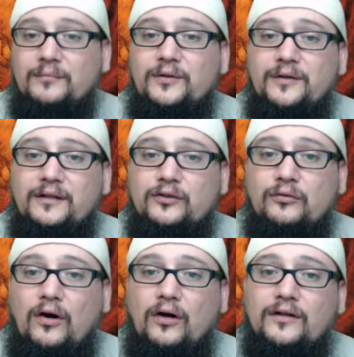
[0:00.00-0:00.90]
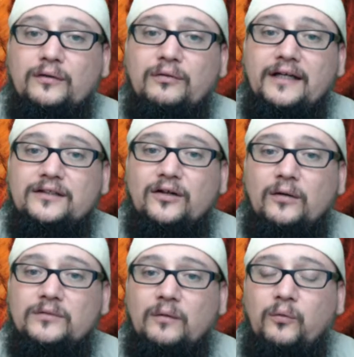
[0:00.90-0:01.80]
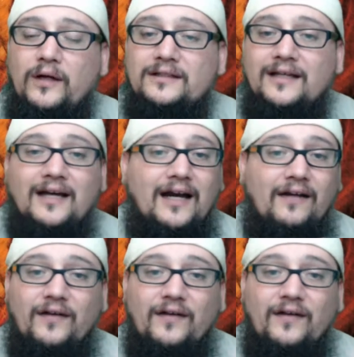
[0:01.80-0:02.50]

what I'm doing is wrong. And they'll raise their arms up once.